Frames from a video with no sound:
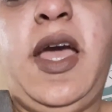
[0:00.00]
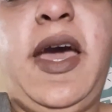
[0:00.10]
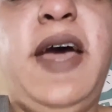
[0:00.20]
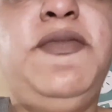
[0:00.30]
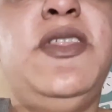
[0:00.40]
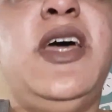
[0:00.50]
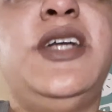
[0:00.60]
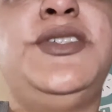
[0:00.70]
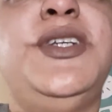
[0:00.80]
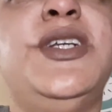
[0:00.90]
after
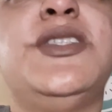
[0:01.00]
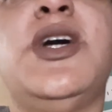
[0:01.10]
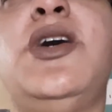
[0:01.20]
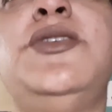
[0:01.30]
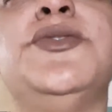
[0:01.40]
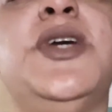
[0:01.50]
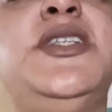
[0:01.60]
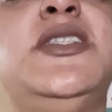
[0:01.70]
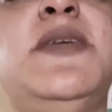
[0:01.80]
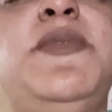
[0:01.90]
that, she gets all
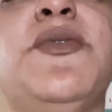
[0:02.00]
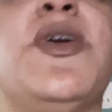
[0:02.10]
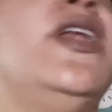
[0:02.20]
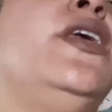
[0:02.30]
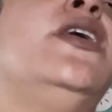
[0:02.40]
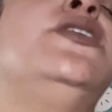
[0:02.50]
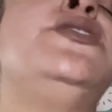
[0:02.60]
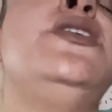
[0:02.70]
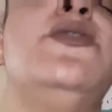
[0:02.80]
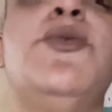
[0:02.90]
dressed up and ready and
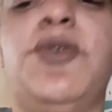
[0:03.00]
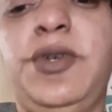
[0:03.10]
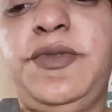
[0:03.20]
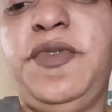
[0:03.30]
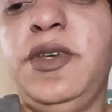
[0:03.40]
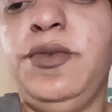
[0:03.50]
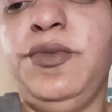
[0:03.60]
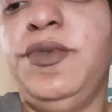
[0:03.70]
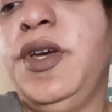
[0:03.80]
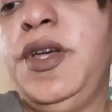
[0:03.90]
she orders
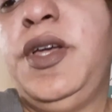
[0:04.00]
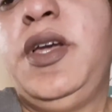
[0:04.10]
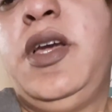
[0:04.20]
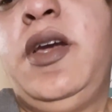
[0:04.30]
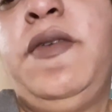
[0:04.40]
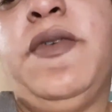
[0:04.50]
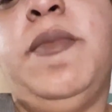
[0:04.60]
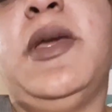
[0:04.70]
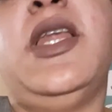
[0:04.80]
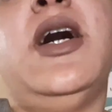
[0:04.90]
food
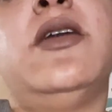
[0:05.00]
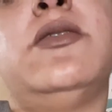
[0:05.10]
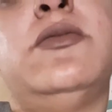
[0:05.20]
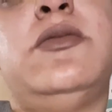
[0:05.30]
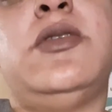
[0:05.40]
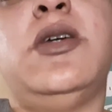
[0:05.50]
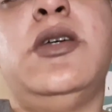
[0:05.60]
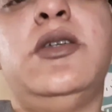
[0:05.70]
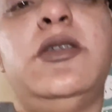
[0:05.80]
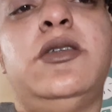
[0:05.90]
from McDonald's.
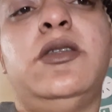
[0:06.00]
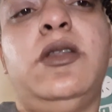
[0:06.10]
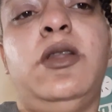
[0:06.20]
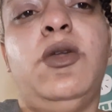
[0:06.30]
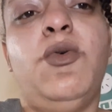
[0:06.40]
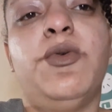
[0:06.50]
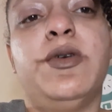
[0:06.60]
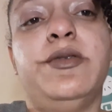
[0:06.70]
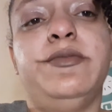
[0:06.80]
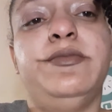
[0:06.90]

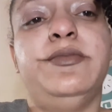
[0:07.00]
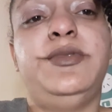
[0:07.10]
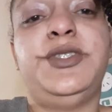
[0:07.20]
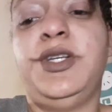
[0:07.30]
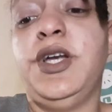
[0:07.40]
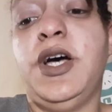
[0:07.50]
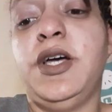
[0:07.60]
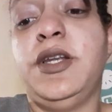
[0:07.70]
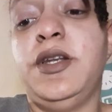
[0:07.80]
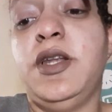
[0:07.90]
Lord, she
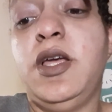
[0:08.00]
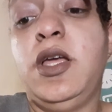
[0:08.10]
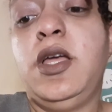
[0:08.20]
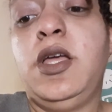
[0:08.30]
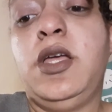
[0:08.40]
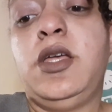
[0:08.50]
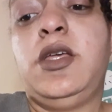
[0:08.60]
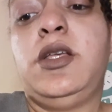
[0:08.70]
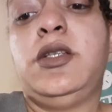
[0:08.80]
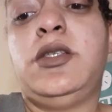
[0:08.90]
got
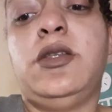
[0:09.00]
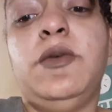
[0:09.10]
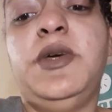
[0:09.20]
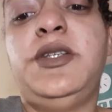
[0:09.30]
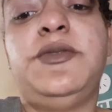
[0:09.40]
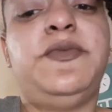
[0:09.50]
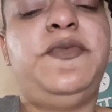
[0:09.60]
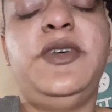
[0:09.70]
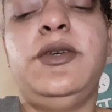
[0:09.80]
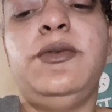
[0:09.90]
so much
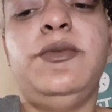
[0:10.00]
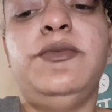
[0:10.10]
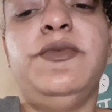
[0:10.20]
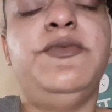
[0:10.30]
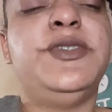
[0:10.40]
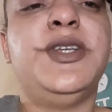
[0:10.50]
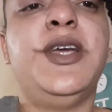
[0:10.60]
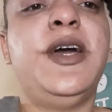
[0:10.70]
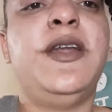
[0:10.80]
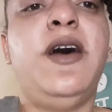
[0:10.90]
food. She
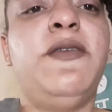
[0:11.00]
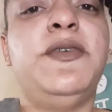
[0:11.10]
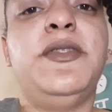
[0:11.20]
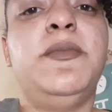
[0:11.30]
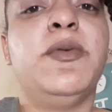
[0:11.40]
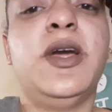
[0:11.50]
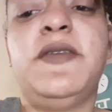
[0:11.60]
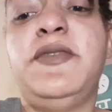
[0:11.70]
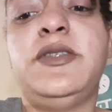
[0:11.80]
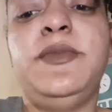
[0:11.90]
got it off of the
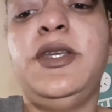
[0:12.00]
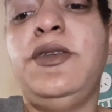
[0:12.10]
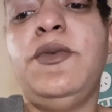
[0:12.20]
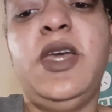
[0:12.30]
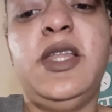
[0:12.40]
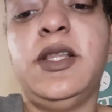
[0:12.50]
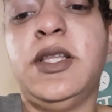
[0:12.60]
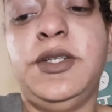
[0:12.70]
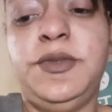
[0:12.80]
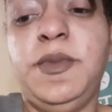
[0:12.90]
breakfast menu and the
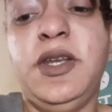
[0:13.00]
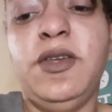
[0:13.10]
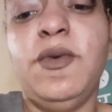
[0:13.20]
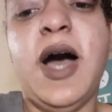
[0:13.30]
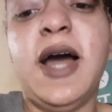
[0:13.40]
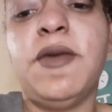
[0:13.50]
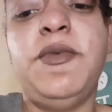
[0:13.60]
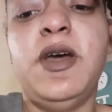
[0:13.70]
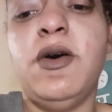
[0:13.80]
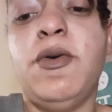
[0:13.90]
lunch menu. I
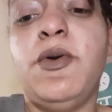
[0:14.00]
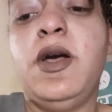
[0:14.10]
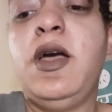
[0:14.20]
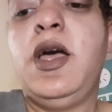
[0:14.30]
don't know.